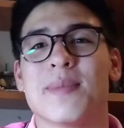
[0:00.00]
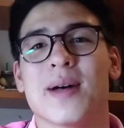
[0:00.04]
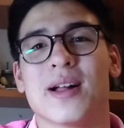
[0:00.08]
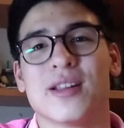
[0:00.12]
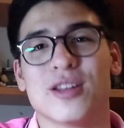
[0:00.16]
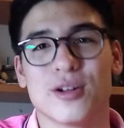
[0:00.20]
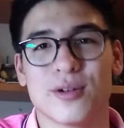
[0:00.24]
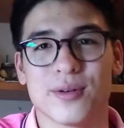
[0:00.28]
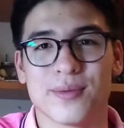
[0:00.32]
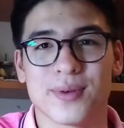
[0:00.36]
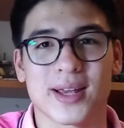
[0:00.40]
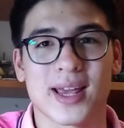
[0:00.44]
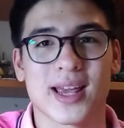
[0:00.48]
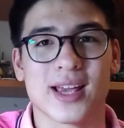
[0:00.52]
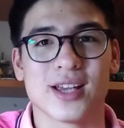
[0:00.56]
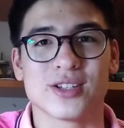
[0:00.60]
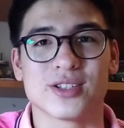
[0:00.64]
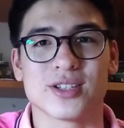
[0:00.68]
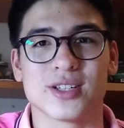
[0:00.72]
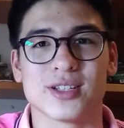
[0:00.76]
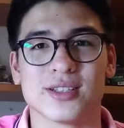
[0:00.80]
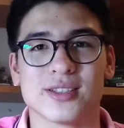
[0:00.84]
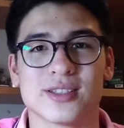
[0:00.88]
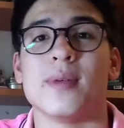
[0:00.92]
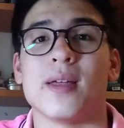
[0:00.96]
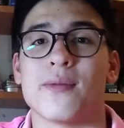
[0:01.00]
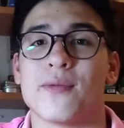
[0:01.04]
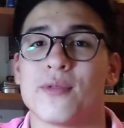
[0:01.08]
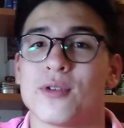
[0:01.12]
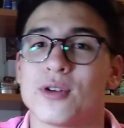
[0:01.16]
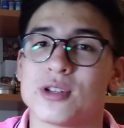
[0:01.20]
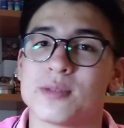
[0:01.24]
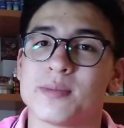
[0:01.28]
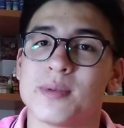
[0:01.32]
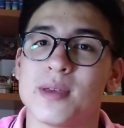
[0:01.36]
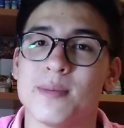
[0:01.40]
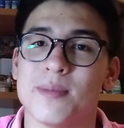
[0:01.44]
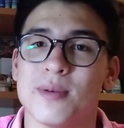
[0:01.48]
the bell notification to be the
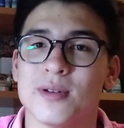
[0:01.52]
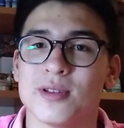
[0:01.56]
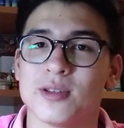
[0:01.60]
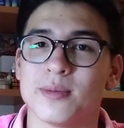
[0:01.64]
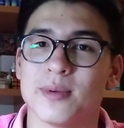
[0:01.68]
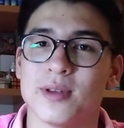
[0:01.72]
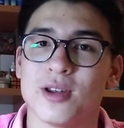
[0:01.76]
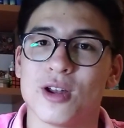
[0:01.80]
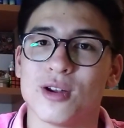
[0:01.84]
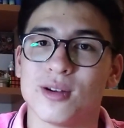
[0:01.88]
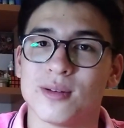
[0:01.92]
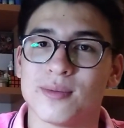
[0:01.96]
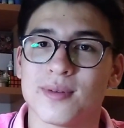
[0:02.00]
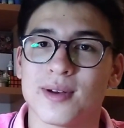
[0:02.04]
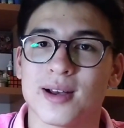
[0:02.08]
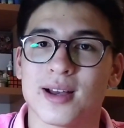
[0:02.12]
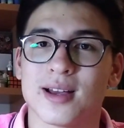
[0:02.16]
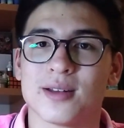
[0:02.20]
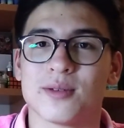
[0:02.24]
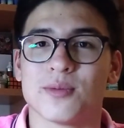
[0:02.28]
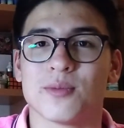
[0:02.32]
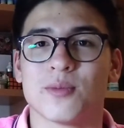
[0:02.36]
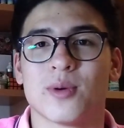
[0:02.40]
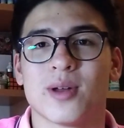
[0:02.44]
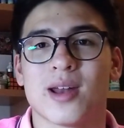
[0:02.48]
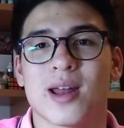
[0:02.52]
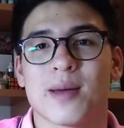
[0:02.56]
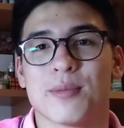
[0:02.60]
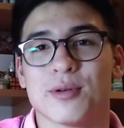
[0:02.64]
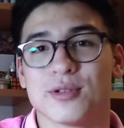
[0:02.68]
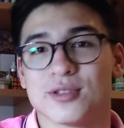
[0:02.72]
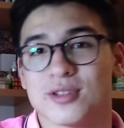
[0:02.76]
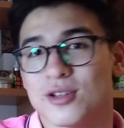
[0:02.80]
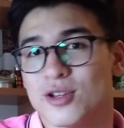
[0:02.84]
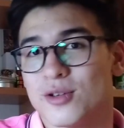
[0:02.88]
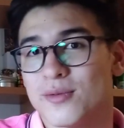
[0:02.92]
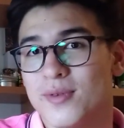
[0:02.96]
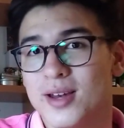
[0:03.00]
first people to be notified when I
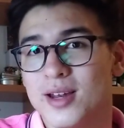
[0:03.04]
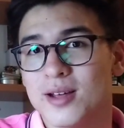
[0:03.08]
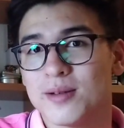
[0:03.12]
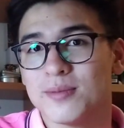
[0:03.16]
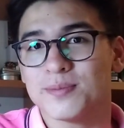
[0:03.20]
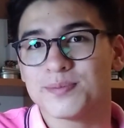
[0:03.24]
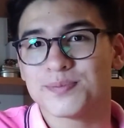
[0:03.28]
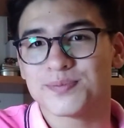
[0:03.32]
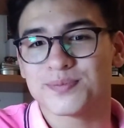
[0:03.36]
post a new video.